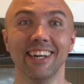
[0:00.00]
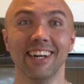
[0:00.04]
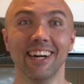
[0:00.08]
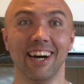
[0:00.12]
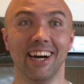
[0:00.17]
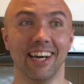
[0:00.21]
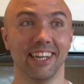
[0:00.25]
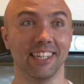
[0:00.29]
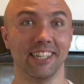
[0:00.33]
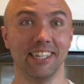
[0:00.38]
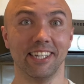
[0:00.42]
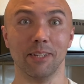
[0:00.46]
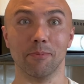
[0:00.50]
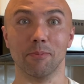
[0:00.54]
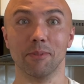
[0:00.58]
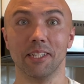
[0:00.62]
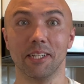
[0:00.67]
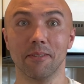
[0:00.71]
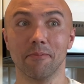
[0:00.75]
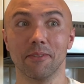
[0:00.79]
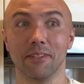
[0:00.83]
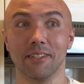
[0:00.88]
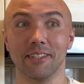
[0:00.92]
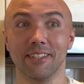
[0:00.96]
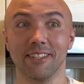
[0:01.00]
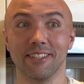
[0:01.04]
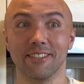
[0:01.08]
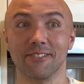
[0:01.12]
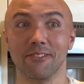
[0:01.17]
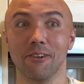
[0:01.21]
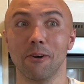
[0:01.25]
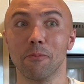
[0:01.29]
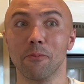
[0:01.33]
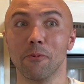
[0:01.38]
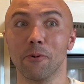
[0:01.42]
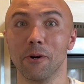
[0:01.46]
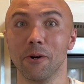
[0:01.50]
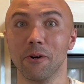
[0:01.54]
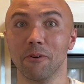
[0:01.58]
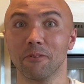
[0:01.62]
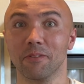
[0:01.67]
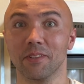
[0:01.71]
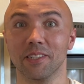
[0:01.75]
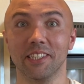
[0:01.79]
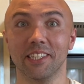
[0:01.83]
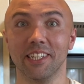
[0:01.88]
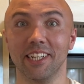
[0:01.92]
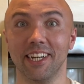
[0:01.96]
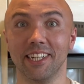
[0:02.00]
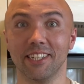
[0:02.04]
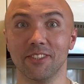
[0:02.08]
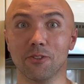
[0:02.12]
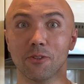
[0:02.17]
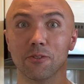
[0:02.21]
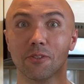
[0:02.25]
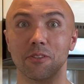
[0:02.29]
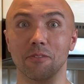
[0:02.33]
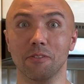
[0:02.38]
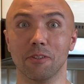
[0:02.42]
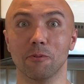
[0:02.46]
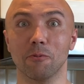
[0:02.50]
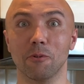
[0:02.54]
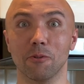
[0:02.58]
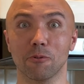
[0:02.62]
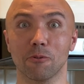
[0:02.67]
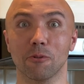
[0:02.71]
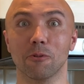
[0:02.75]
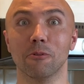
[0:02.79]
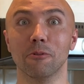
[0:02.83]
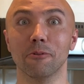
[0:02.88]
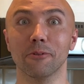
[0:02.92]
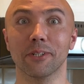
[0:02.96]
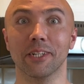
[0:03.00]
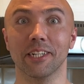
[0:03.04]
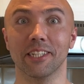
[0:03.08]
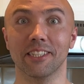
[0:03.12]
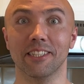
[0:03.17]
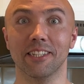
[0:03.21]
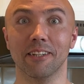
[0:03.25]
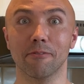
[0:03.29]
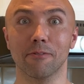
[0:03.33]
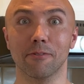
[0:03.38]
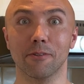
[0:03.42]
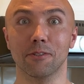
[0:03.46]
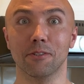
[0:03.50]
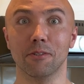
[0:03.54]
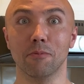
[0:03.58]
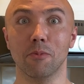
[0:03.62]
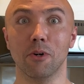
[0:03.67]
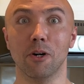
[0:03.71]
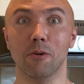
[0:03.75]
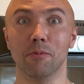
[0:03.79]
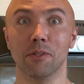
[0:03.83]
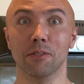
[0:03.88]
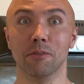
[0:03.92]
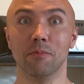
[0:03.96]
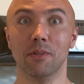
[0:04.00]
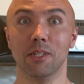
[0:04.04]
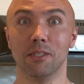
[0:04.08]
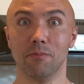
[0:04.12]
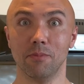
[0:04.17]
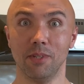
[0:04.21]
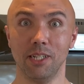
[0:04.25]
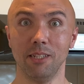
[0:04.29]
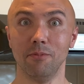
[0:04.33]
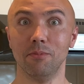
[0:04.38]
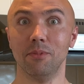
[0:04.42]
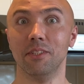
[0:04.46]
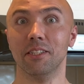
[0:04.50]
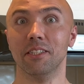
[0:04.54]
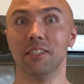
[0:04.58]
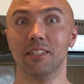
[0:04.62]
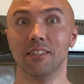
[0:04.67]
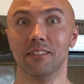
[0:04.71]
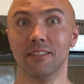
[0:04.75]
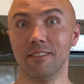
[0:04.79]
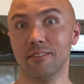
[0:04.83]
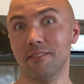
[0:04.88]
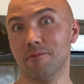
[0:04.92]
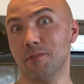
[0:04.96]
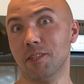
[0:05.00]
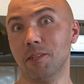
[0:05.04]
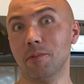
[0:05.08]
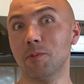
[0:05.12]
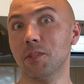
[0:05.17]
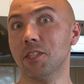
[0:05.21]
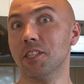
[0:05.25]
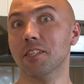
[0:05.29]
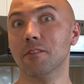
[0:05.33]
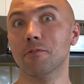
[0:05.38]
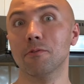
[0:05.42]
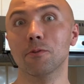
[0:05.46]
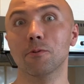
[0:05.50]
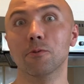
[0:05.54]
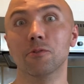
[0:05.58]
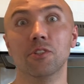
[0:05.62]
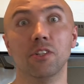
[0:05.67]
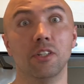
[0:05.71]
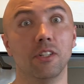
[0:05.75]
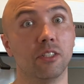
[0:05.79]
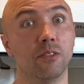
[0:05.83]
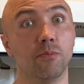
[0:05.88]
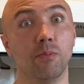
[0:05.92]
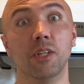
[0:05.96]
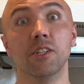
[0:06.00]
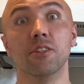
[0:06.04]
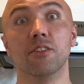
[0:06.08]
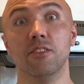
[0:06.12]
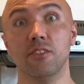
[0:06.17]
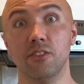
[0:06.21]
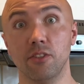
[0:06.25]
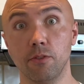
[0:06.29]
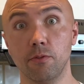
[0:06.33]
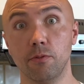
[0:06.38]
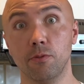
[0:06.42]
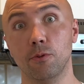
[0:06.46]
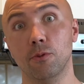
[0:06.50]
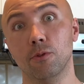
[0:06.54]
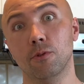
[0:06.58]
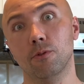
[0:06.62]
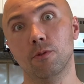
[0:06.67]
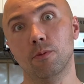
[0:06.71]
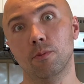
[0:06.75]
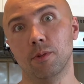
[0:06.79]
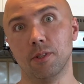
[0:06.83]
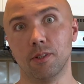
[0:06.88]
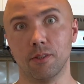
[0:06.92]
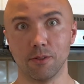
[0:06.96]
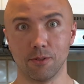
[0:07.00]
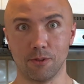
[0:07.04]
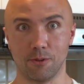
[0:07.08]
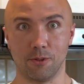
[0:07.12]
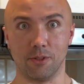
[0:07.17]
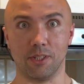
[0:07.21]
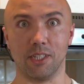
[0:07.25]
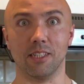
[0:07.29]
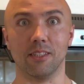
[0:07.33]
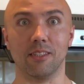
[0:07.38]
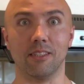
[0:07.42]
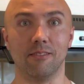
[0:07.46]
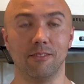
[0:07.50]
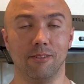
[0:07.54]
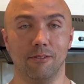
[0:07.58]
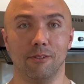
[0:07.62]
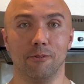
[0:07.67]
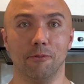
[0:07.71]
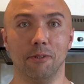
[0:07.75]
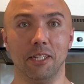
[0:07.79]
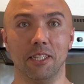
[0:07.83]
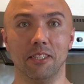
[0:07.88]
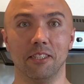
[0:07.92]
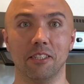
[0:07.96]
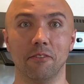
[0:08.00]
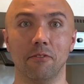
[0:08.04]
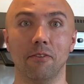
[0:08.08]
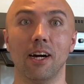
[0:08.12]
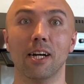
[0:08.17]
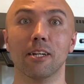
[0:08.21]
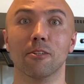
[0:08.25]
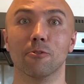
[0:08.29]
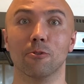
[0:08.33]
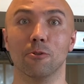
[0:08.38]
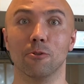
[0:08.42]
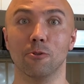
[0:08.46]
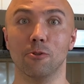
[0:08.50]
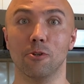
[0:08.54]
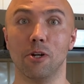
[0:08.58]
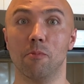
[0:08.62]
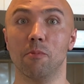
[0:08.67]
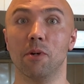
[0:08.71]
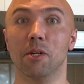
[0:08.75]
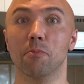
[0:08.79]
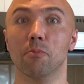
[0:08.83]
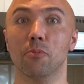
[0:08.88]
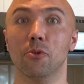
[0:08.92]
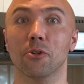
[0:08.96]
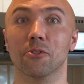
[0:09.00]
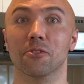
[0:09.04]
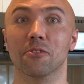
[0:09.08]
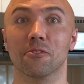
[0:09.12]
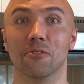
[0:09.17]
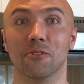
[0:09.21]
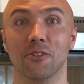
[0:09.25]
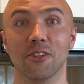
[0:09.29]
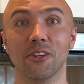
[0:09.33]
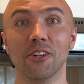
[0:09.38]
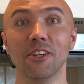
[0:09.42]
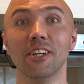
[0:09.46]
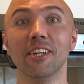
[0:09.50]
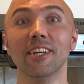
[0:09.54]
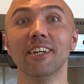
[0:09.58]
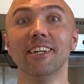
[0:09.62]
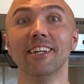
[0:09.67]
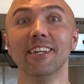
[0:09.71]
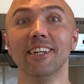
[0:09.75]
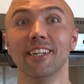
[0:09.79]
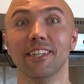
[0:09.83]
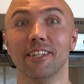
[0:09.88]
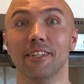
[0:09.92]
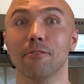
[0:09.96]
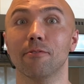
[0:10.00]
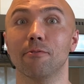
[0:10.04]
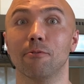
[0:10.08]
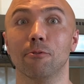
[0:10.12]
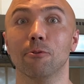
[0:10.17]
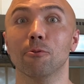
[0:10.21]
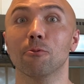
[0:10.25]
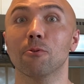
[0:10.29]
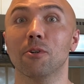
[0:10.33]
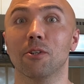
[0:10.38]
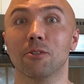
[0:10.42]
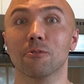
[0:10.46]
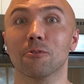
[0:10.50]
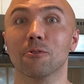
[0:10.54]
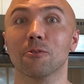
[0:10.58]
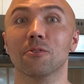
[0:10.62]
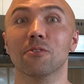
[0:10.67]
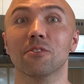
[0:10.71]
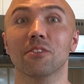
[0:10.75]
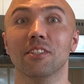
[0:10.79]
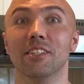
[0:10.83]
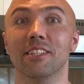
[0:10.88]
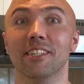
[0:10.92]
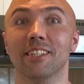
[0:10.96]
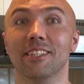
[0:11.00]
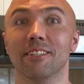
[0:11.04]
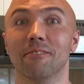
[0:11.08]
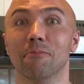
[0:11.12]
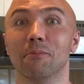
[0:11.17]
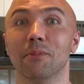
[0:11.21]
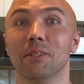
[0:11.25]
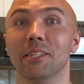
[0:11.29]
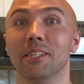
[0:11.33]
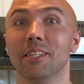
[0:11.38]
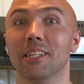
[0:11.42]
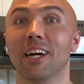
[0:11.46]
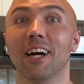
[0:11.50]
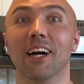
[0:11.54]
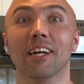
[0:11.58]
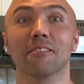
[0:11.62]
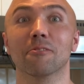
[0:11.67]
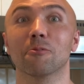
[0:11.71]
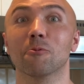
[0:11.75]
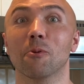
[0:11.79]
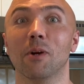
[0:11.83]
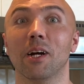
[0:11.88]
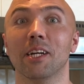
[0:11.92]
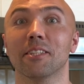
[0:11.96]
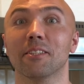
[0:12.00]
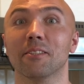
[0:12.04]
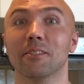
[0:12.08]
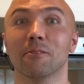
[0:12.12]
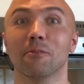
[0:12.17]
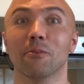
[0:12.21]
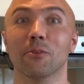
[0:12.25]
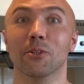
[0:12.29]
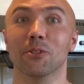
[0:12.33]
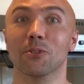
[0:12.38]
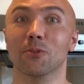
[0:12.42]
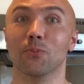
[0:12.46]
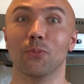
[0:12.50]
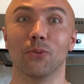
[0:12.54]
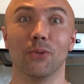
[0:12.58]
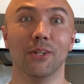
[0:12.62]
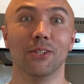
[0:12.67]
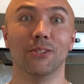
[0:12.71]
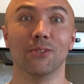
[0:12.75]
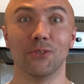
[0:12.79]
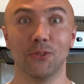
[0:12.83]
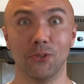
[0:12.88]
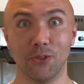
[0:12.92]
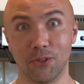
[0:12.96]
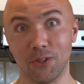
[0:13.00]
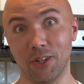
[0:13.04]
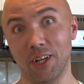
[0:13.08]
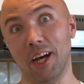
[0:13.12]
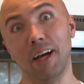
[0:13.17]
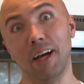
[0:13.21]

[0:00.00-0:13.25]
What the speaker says: I keep them somewhere over there. I don't even want to look at them for the moment, but maybe in the future, especially if you, because de facto you are my boss, so if you want to see me hand grinding for espresso,